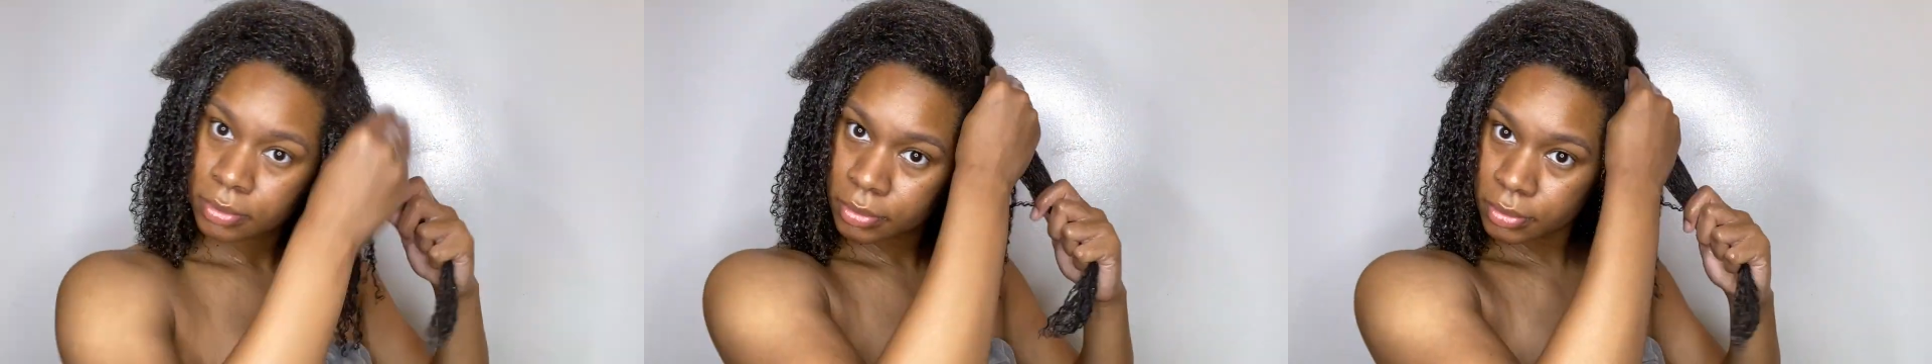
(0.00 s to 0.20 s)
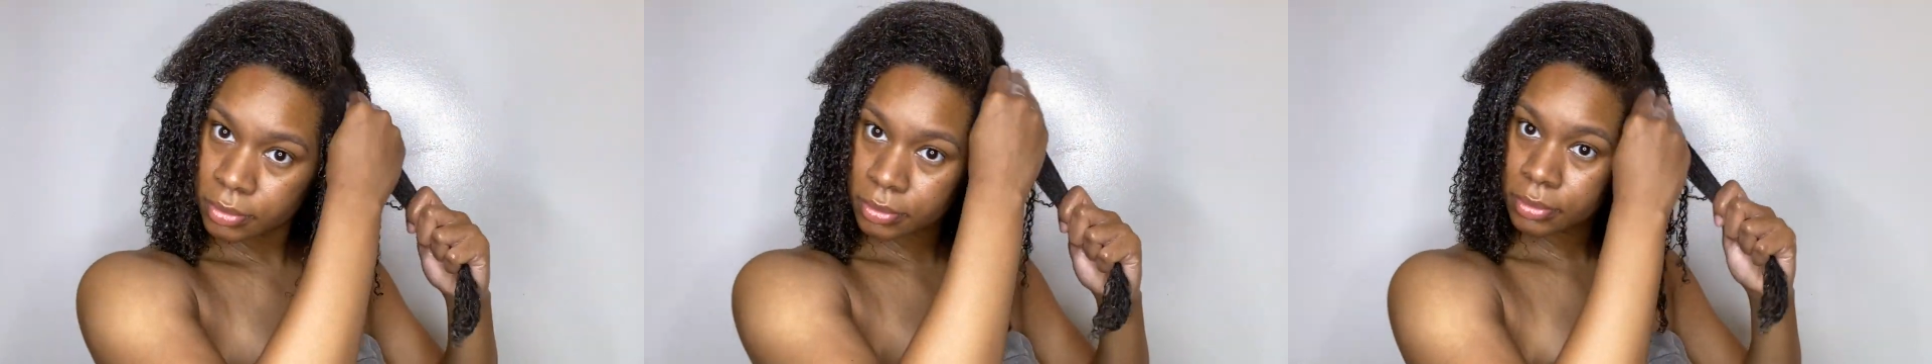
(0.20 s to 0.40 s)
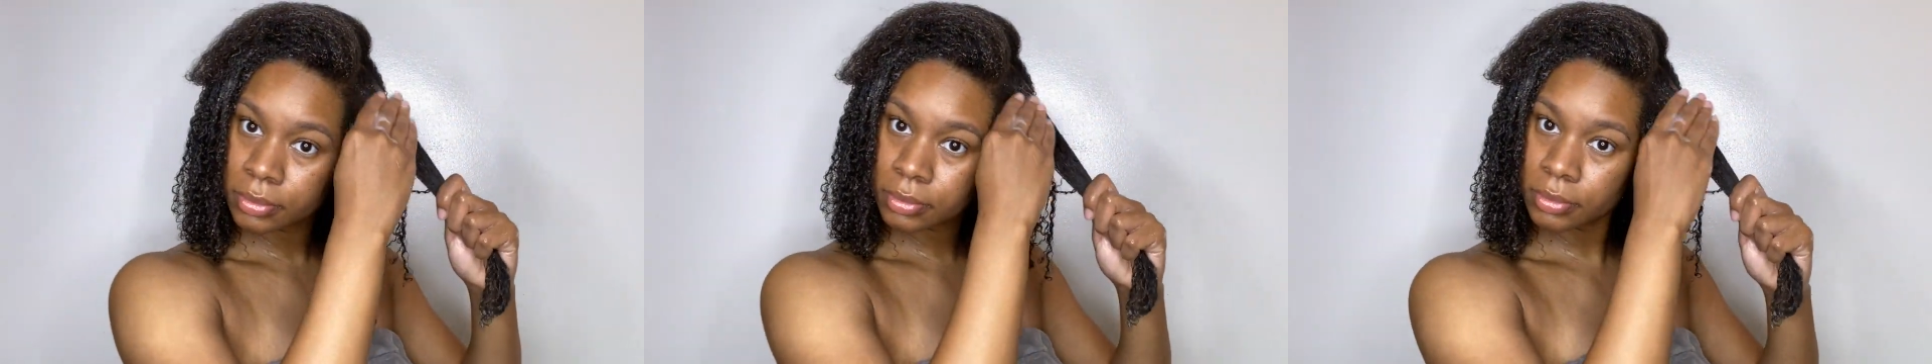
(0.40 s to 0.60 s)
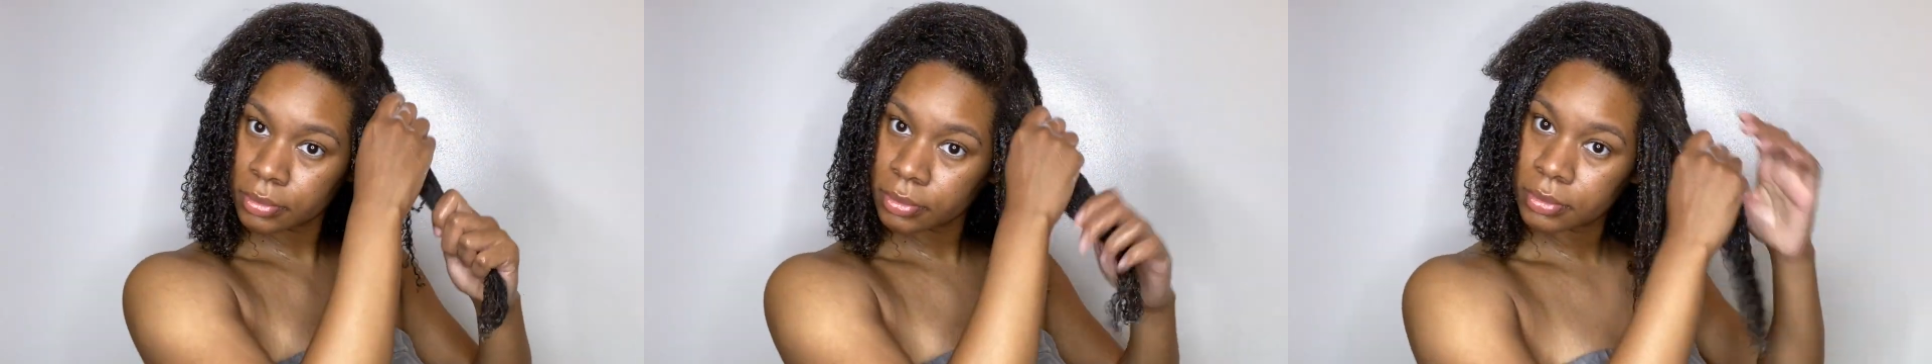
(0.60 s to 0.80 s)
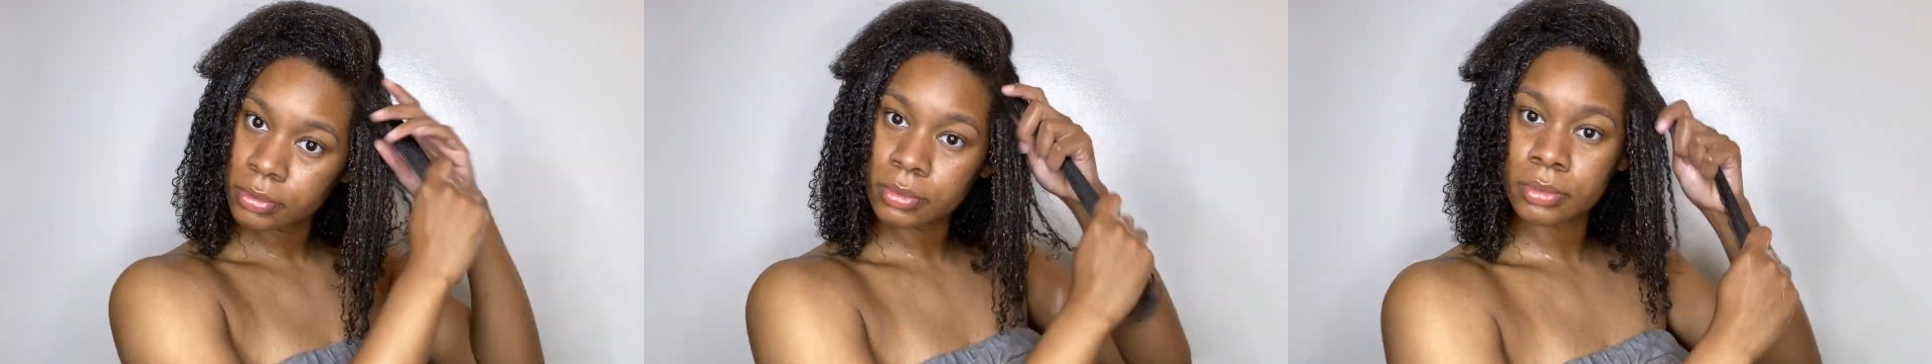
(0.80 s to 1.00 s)
so
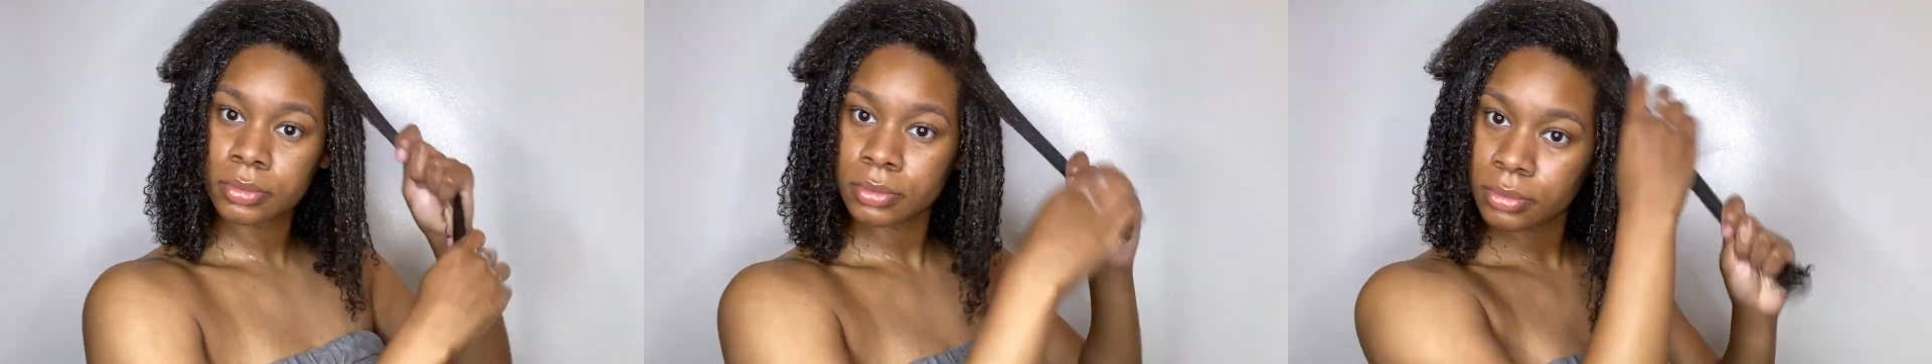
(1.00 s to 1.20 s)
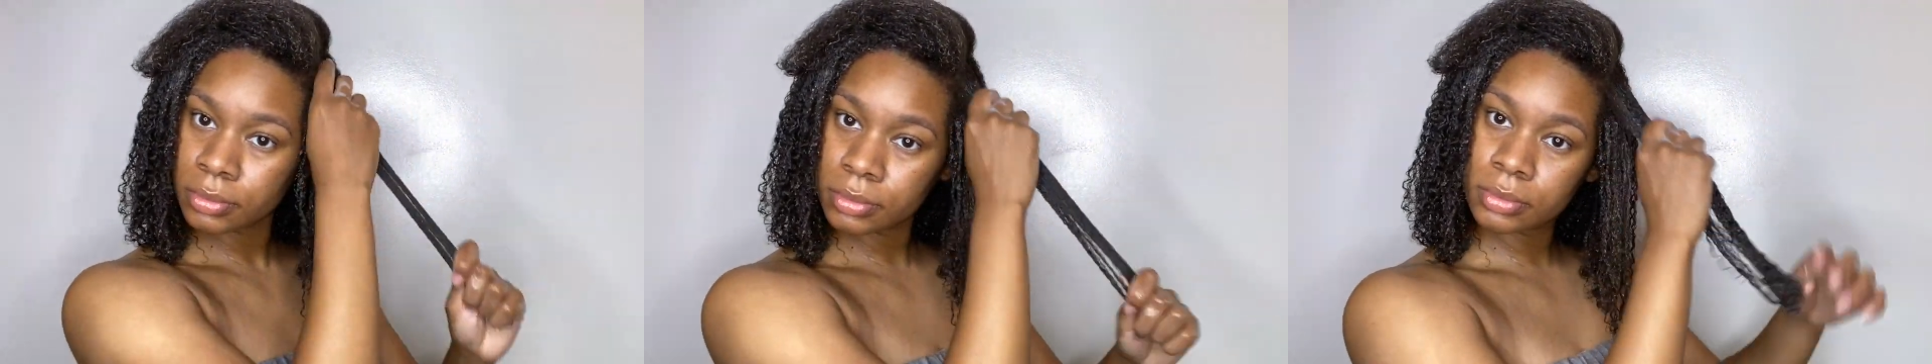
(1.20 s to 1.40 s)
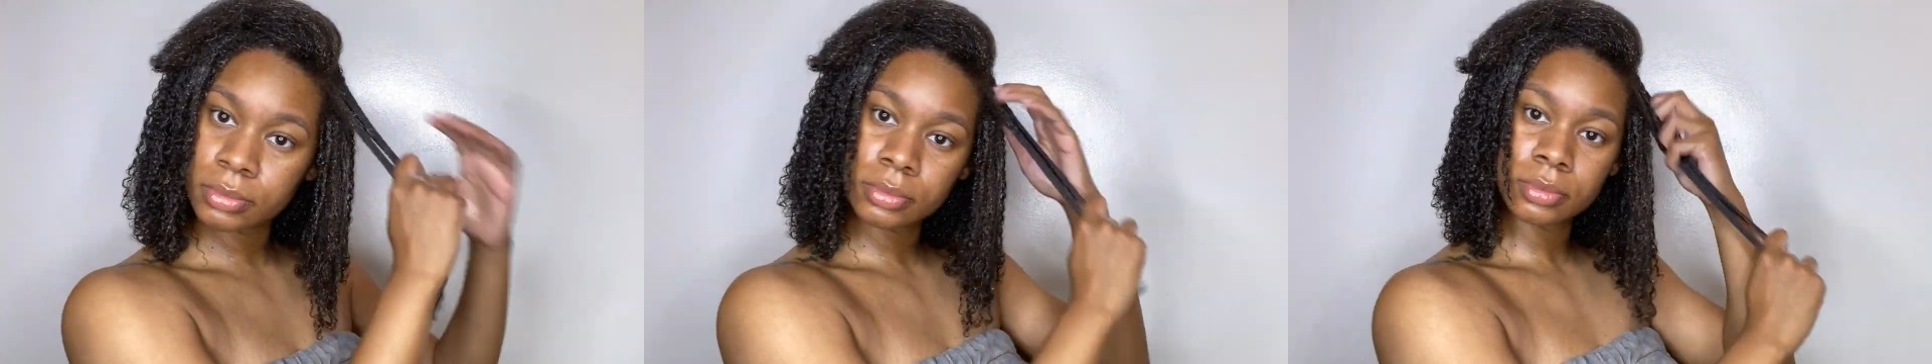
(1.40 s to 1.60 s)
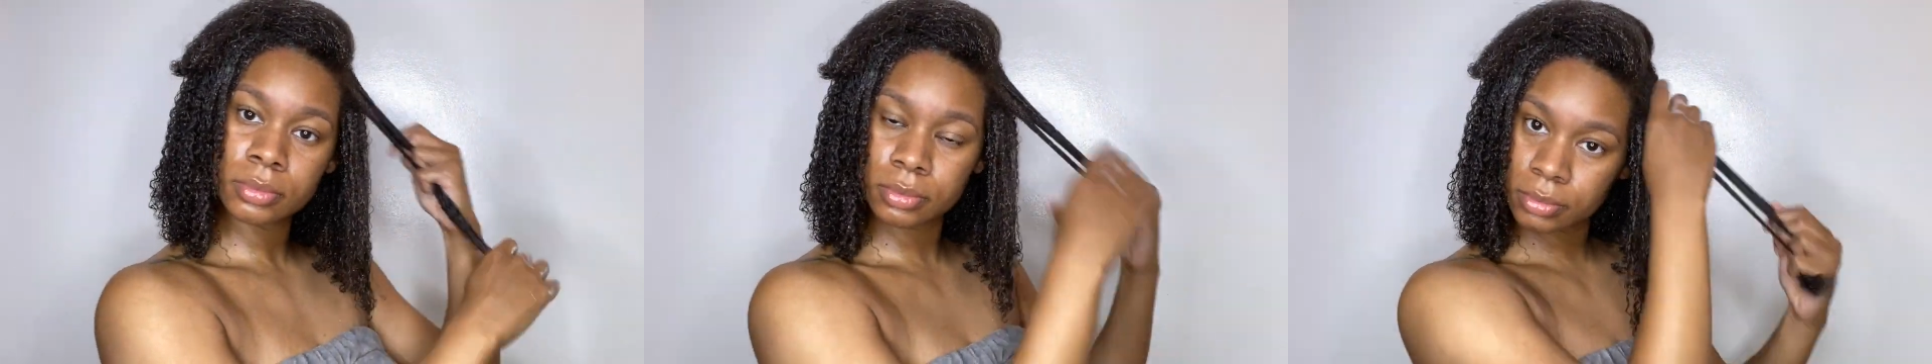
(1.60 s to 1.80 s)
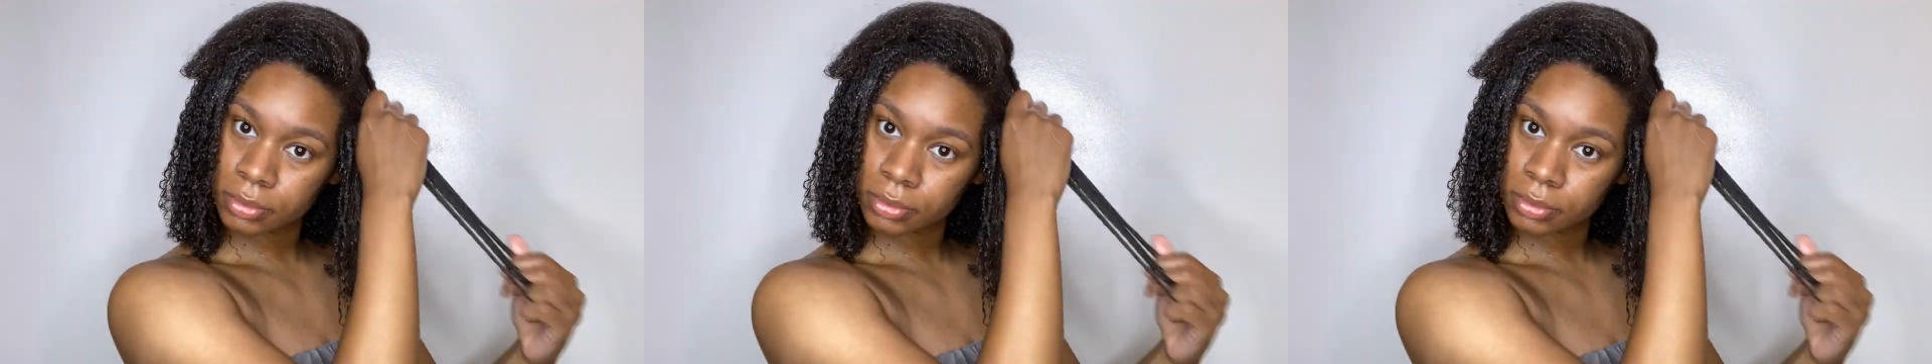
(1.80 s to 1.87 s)
that, you know,